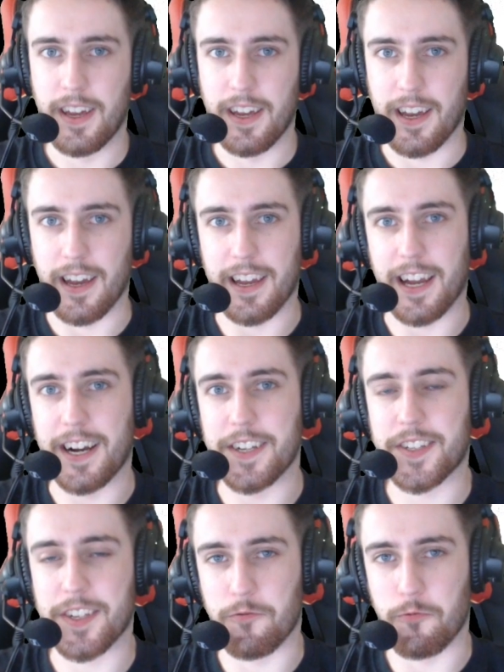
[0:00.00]
Hey
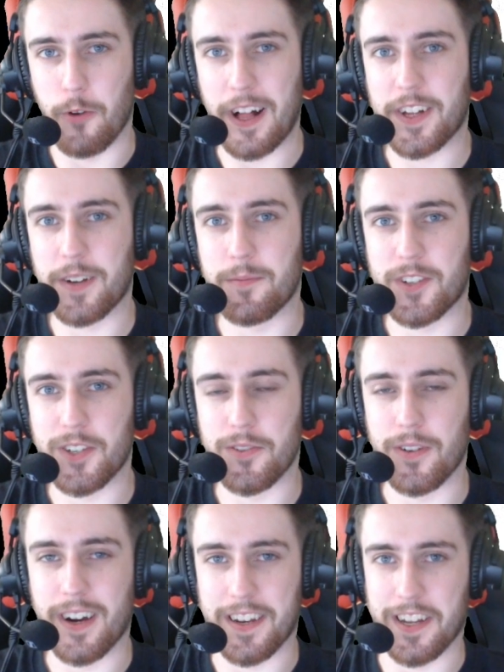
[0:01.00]
guys, and welcome
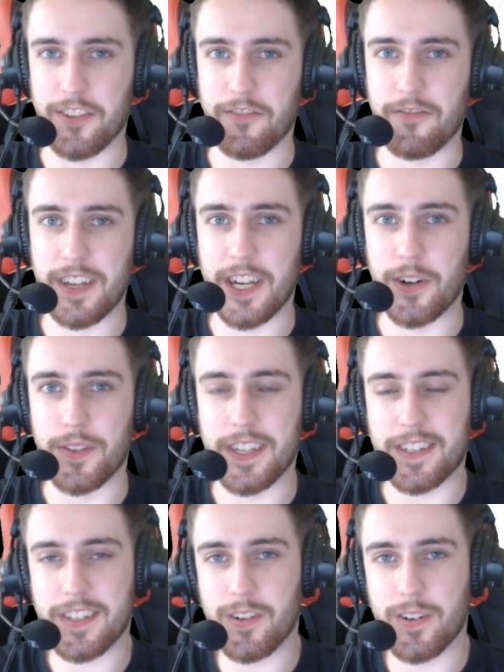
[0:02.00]
to another video.
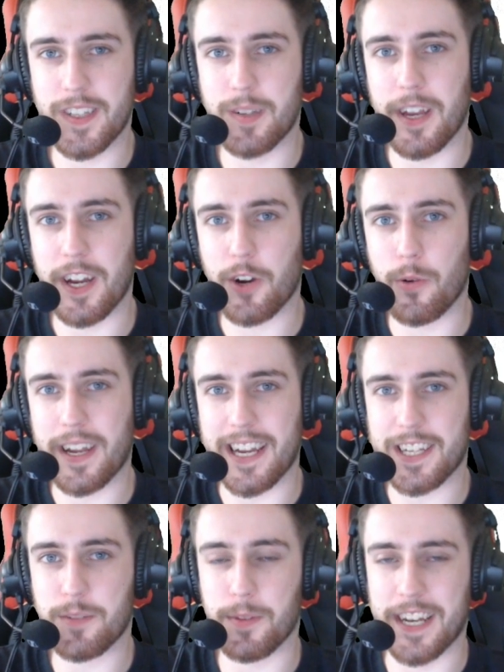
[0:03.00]
This is going to be a quick
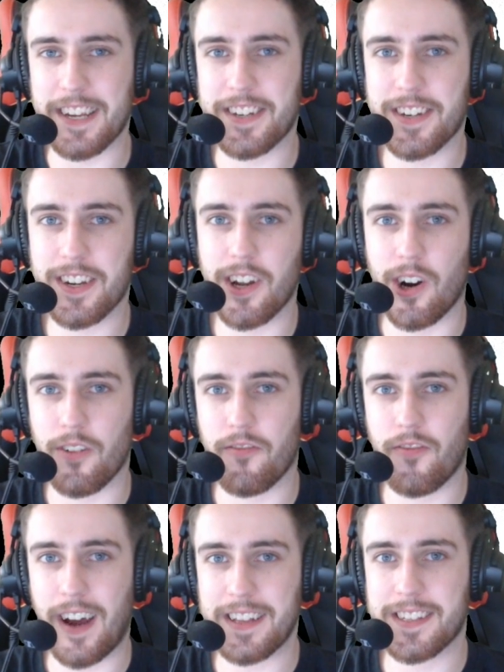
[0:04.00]
explanation of
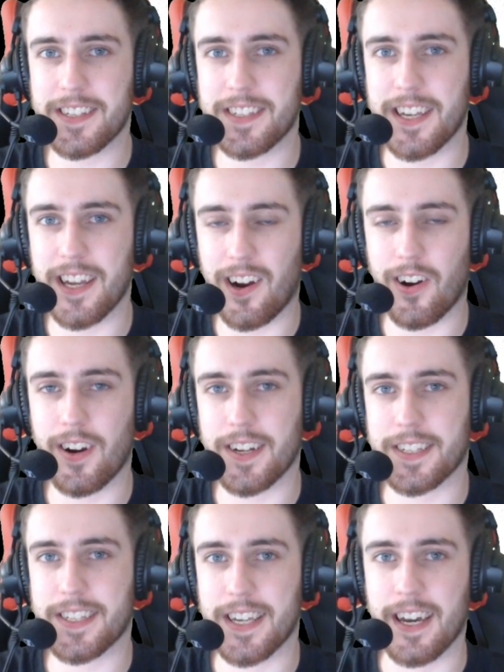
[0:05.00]
Fantasy
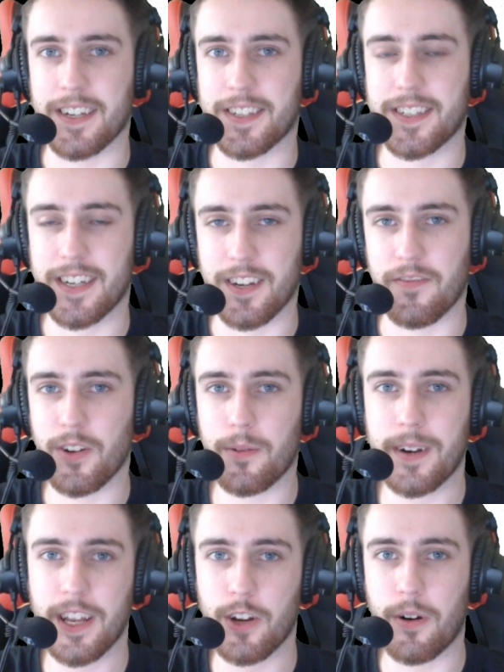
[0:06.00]
RLCS, and if you
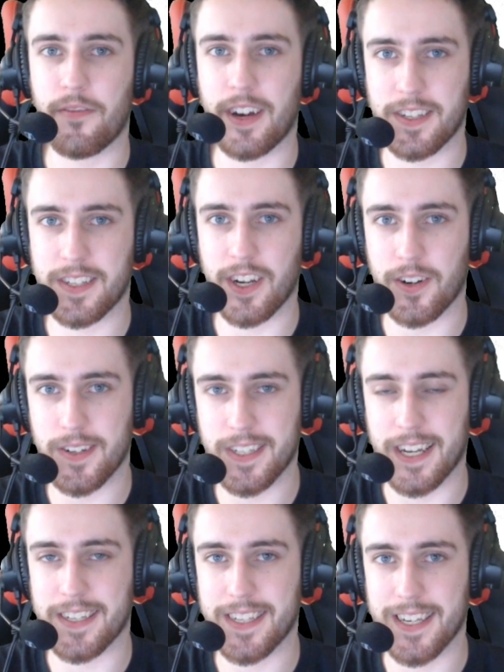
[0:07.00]
already know what Fantasy
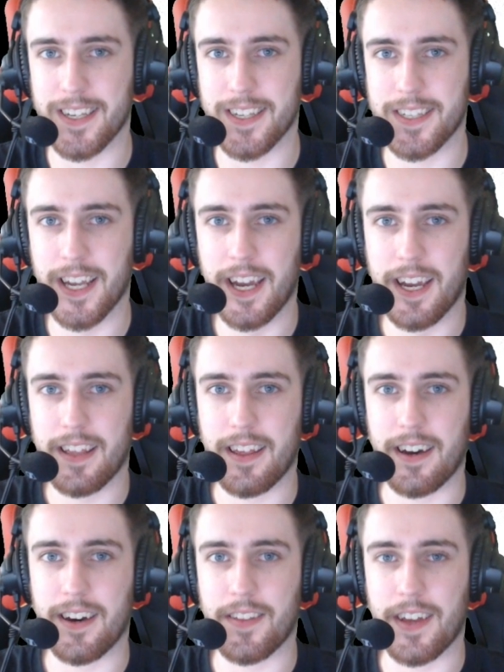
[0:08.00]
RLCS is,
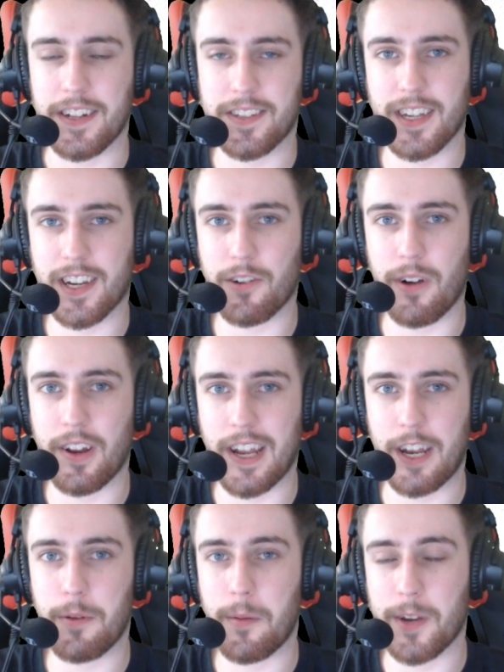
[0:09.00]
then stick around
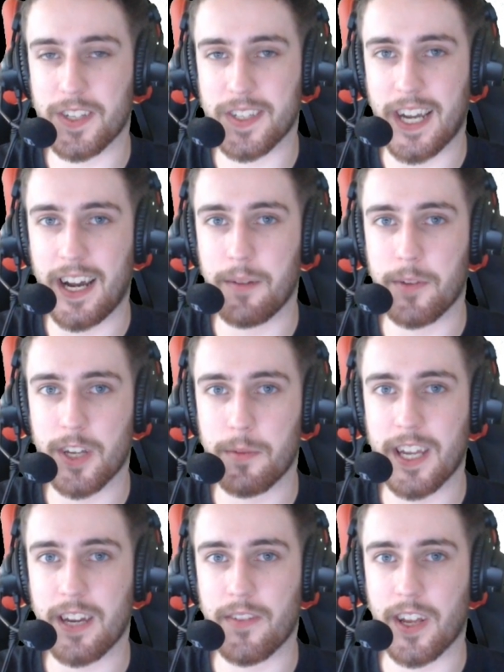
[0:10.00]
anyway, because I'm going to
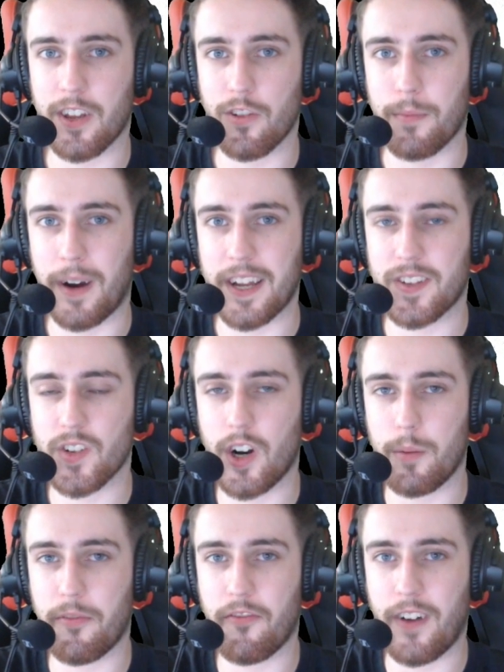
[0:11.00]
be giving you my
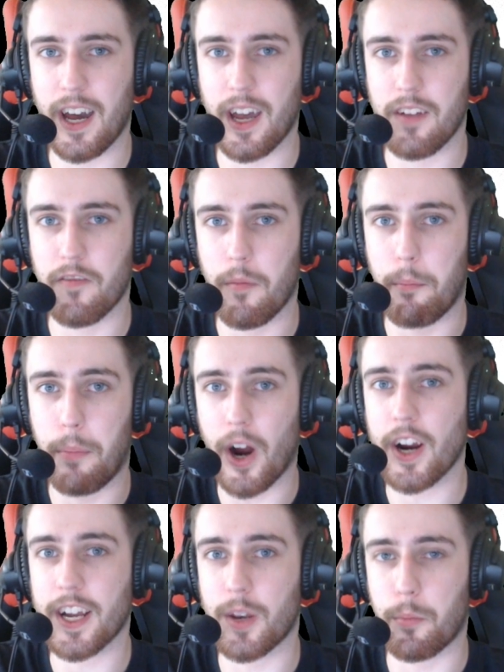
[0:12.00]
top 5
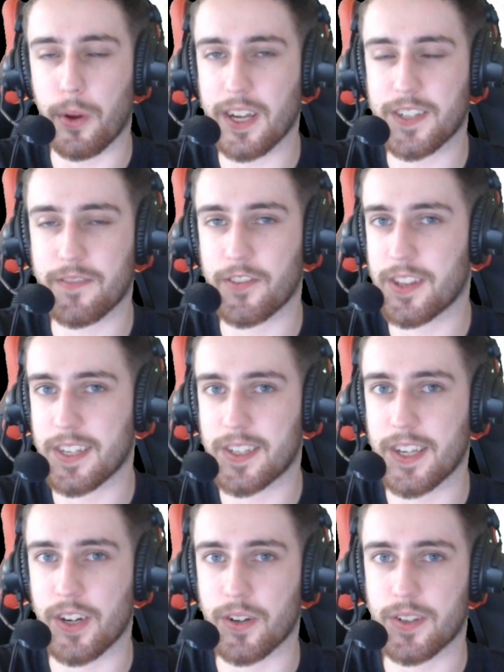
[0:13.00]
bargain picks for
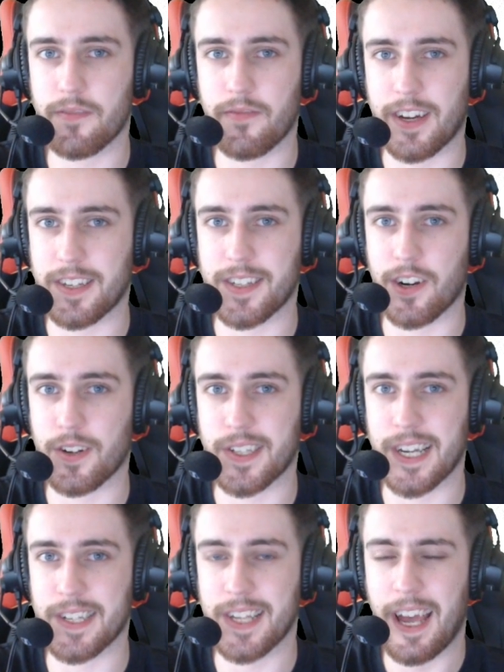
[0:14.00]
this year's Fantasy
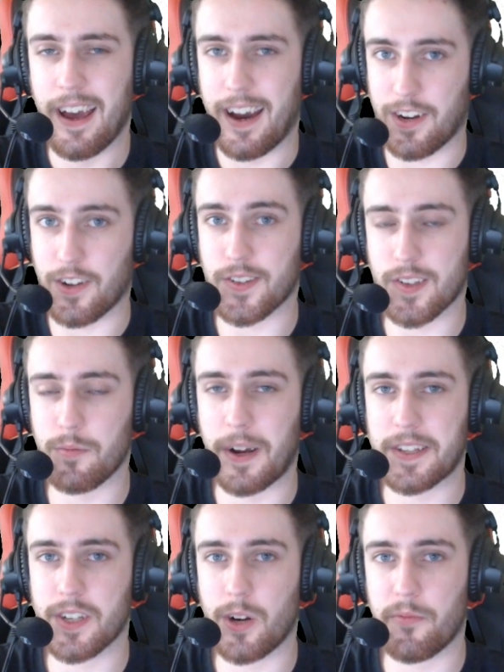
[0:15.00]
RLCS, and also
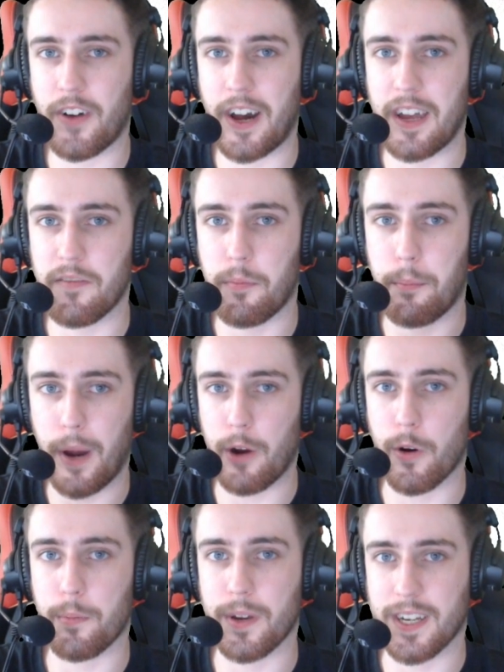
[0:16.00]
my top 5
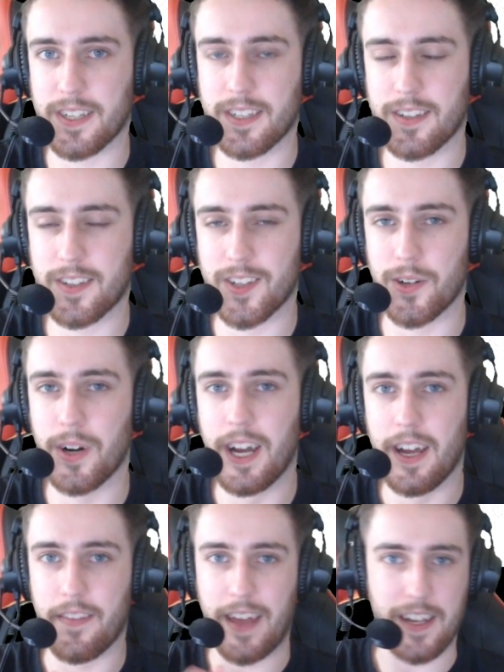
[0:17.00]
power picks. So
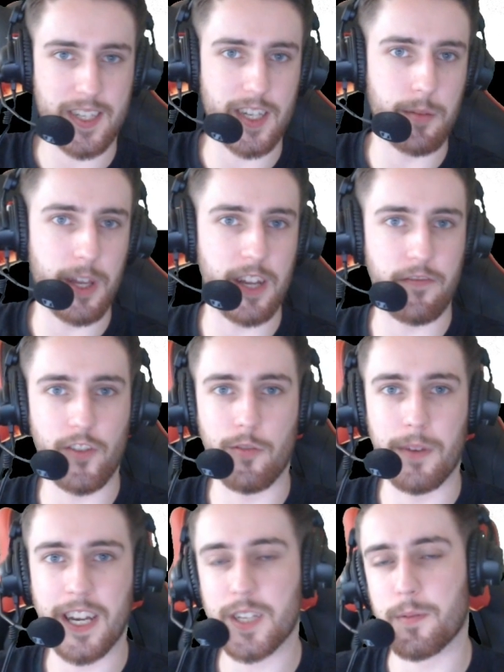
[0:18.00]
that's going to be in a few
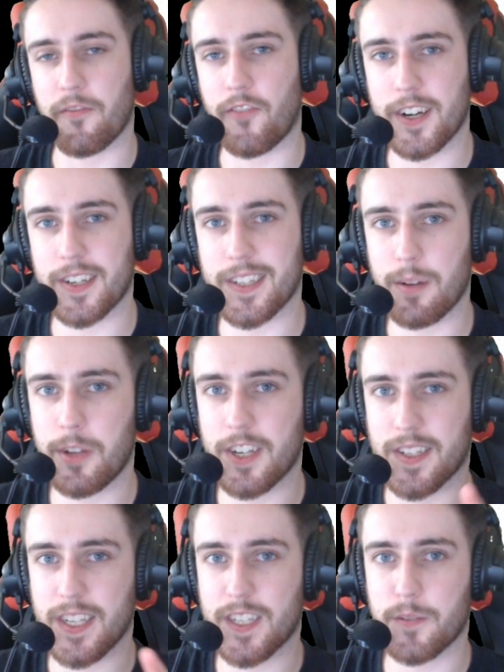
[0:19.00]
minutes, but first let me
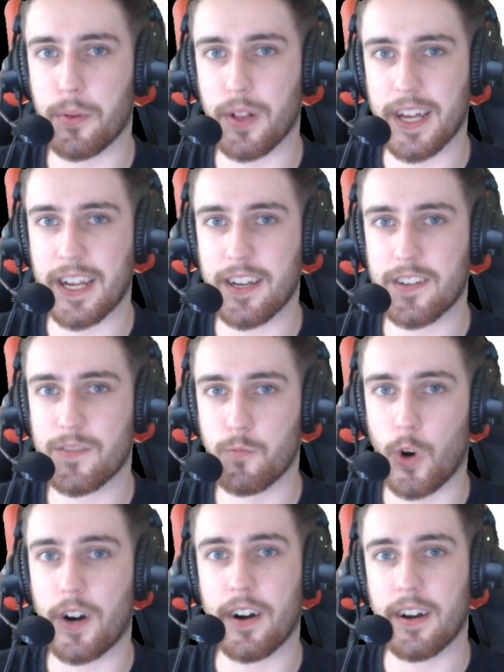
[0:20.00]
just explain
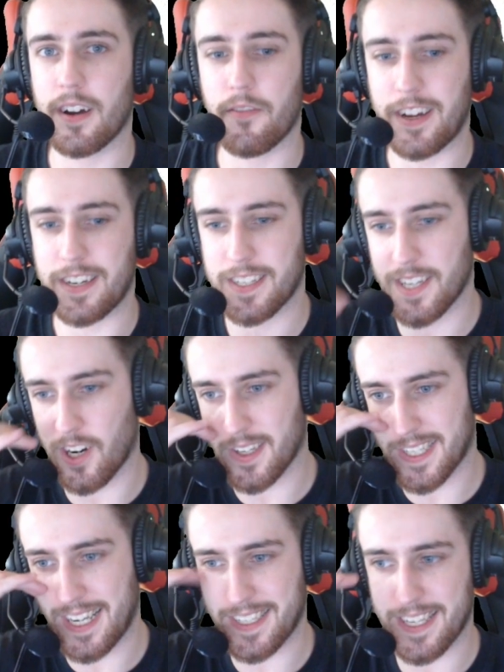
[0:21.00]
what Fantasy
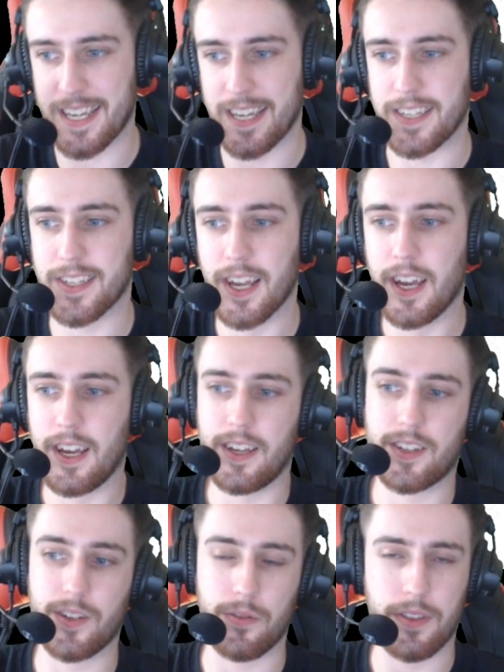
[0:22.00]
RLCS is.
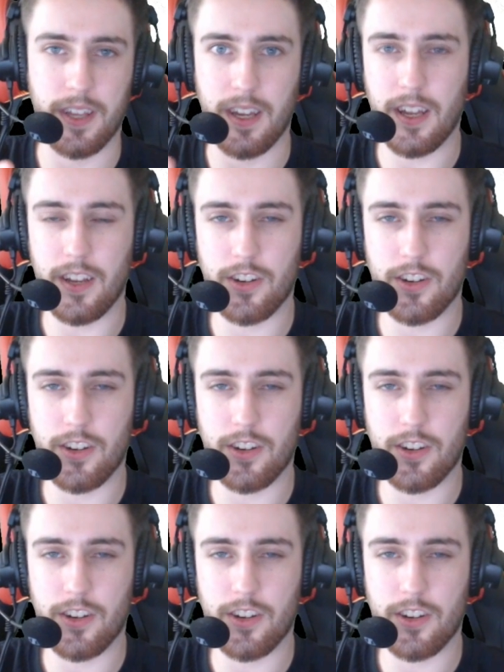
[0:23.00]
So the